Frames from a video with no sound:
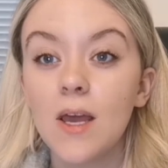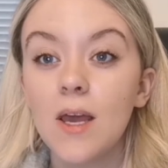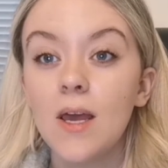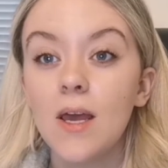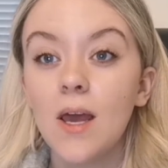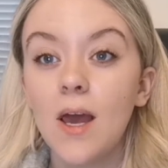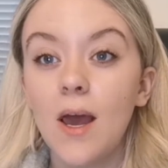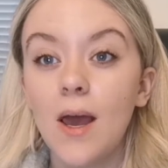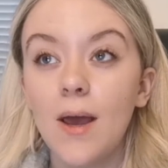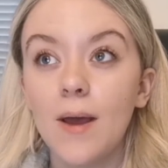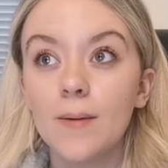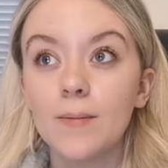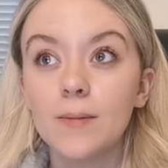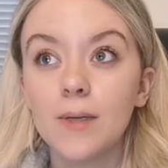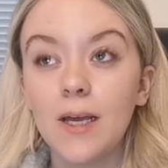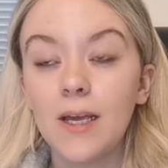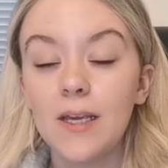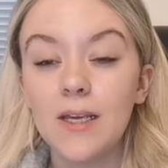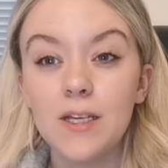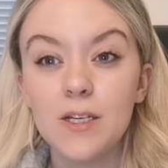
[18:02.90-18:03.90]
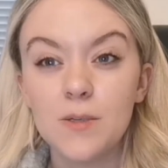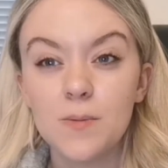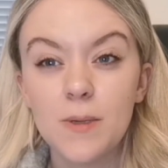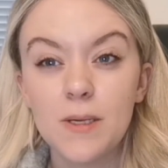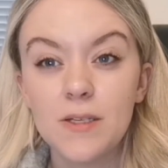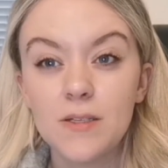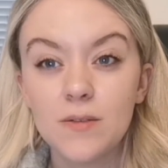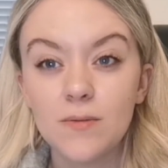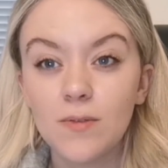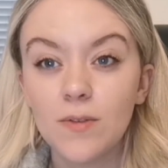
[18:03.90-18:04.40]
like each piece of
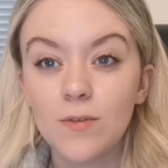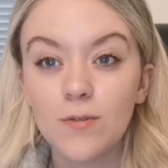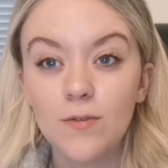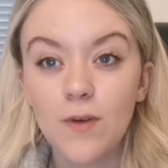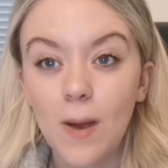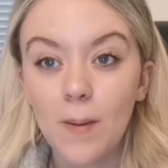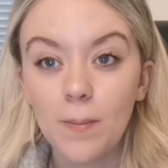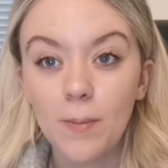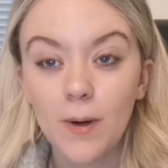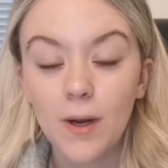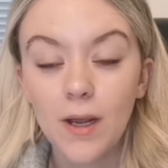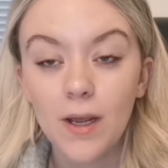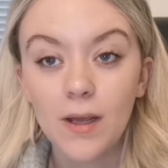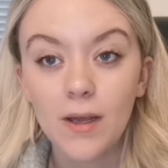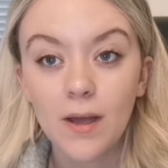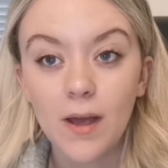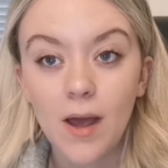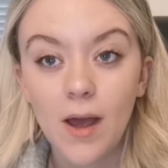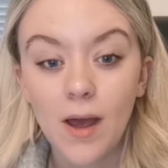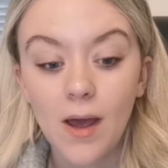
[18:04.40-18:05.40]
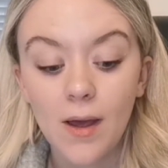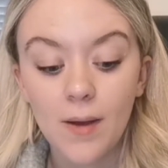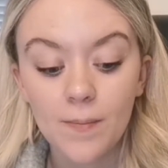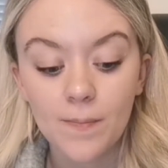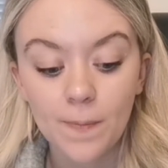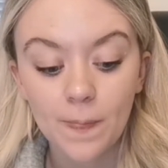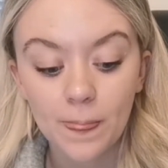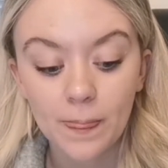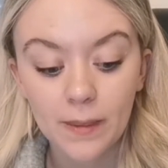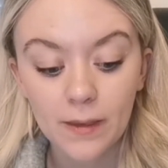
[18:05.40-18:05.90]
the fabric,
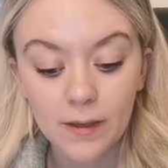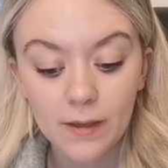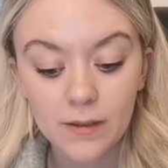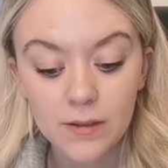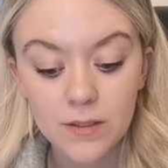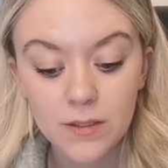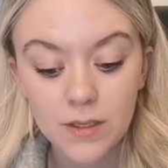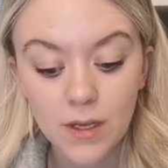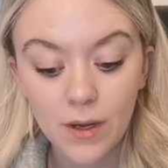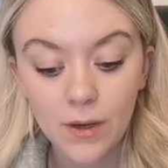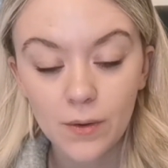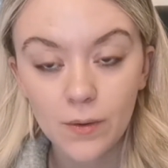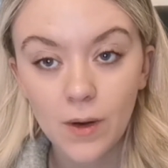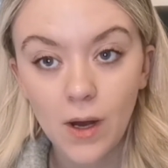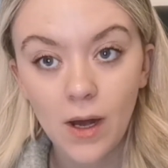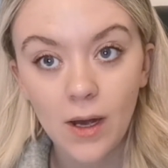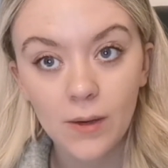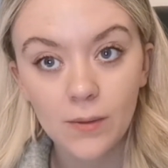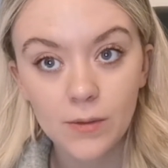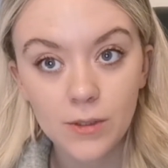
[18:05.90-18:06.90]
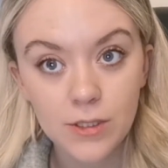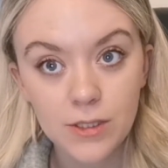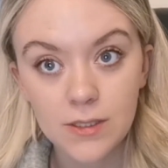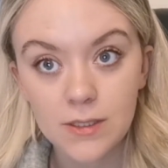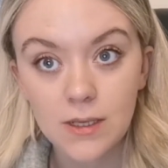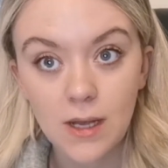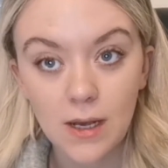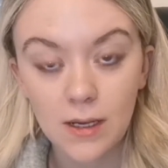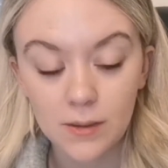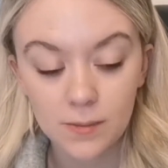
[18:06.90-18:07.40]
so I will just add
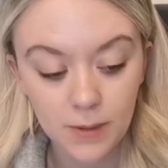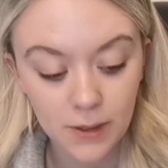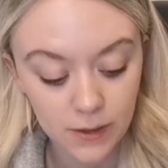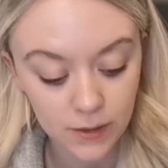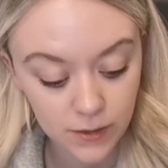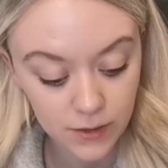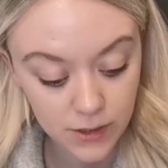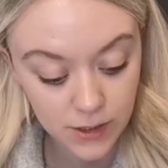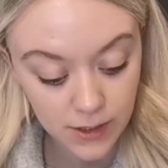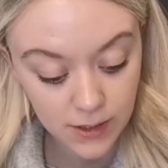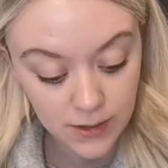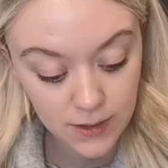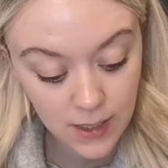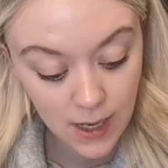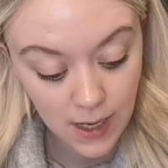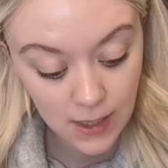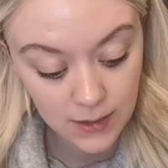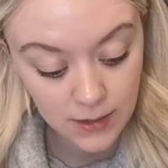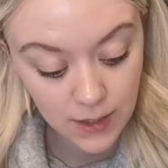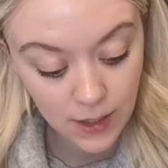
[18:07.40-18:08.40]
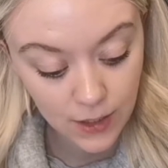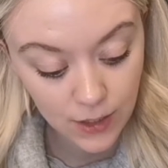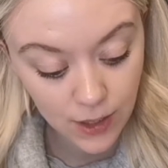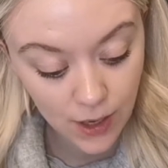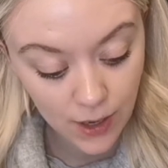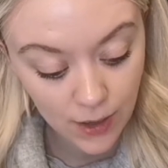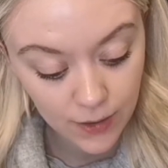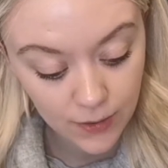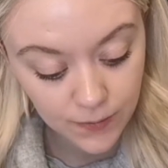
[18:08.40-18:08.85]
my notches as I go.